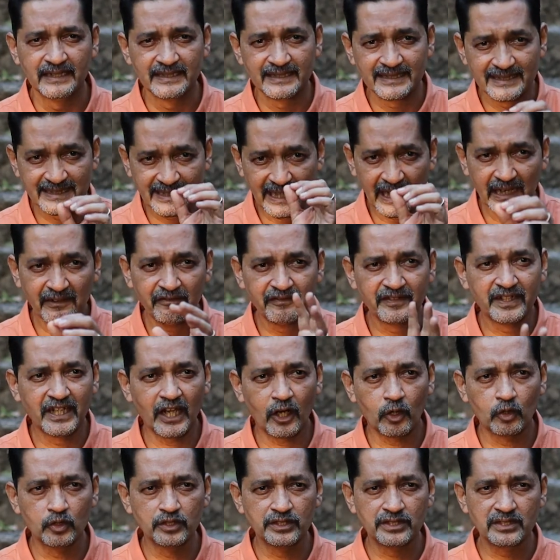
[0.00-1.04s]
Self
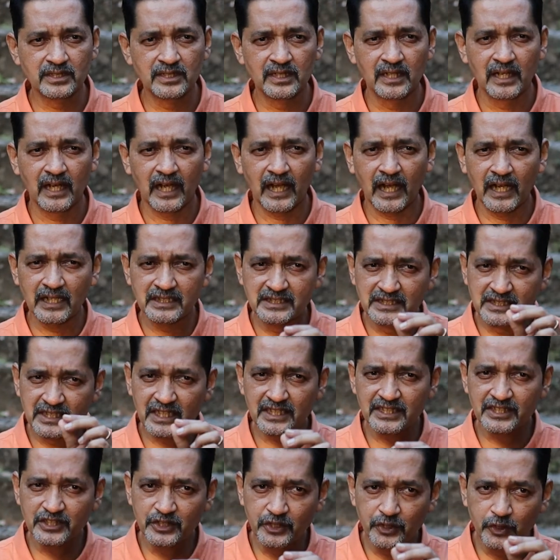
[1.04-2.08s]
doubts are
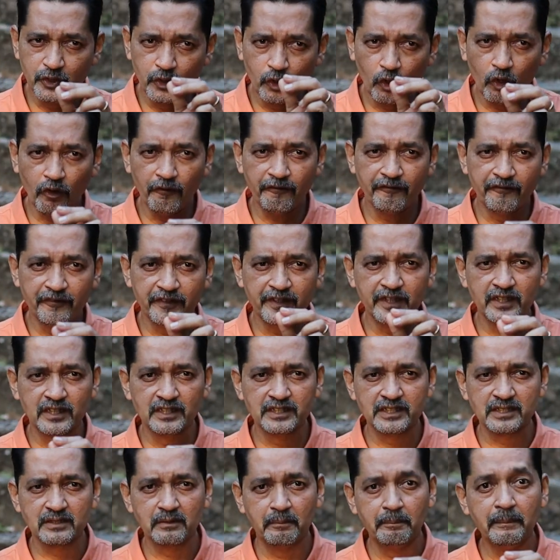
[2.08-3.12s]
just your
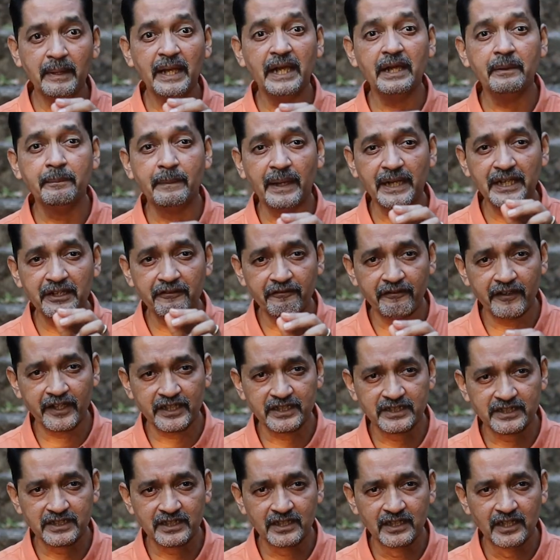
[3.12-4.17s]
fears made
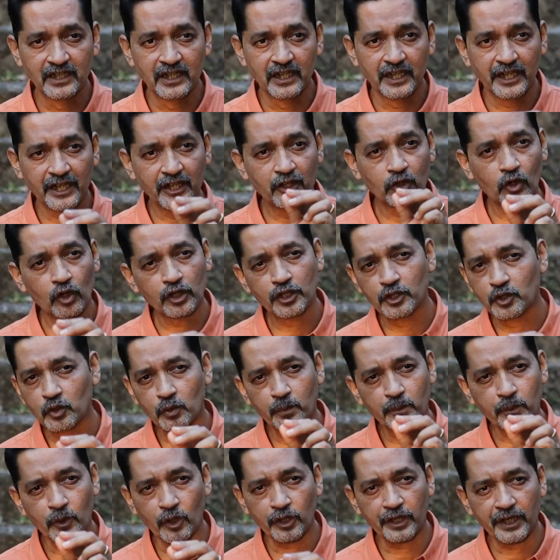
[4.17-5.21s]
manifest in order
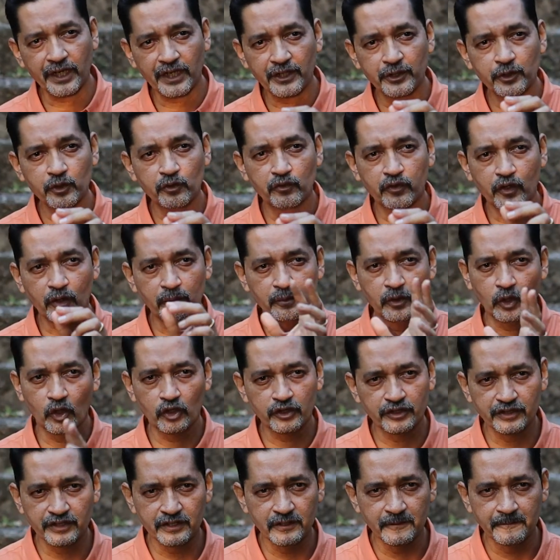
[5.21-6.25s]
to protect you from
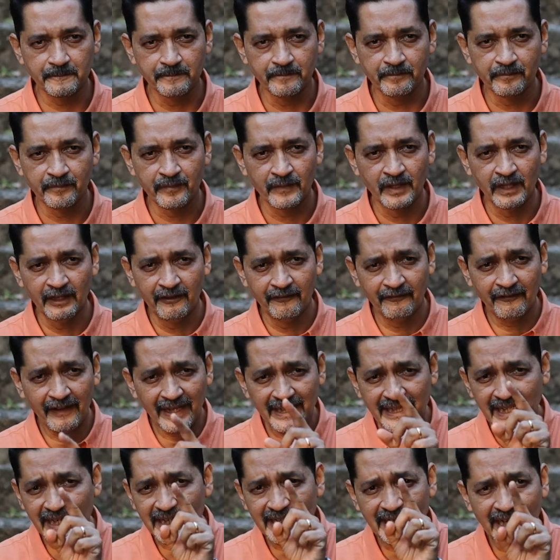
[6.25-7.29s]
loss.
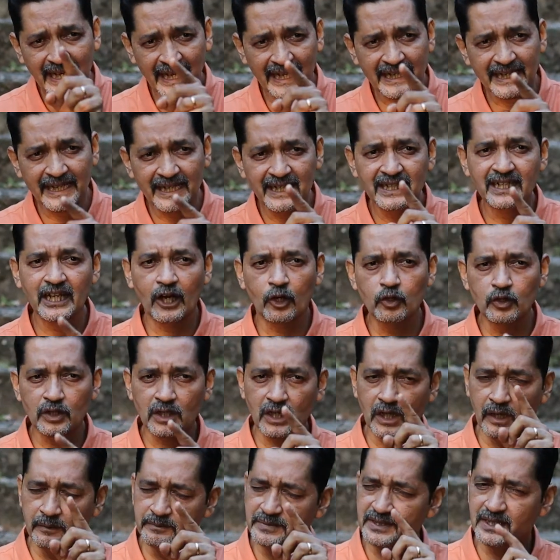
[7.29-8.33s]
When that nagging
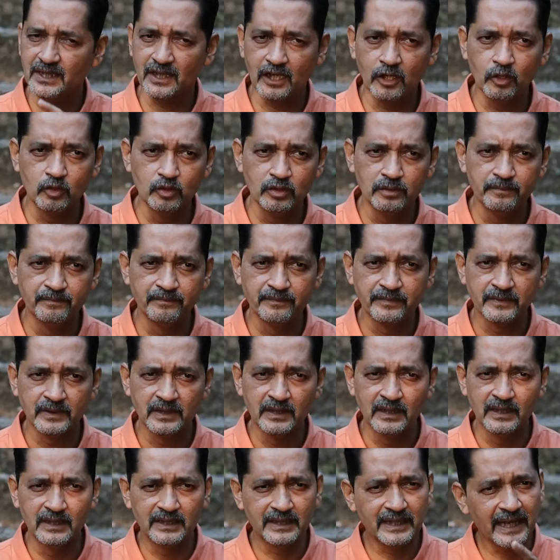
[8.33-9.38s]
doubt comes around,
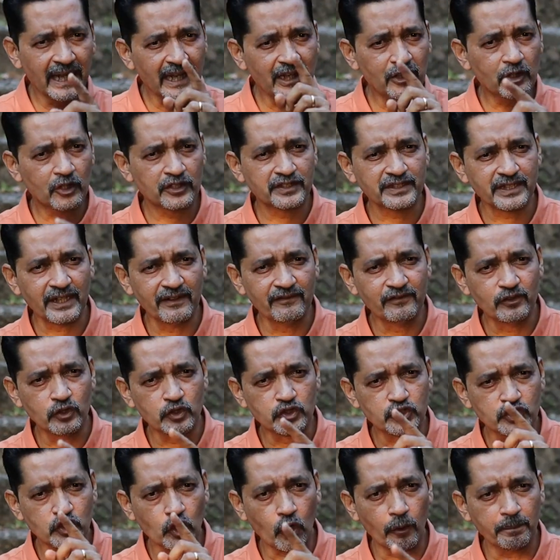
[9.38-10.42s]
tell yourself
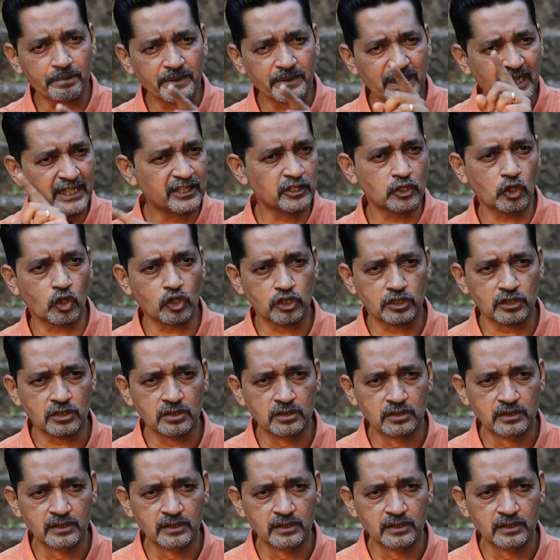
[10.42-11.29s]
to stop that thought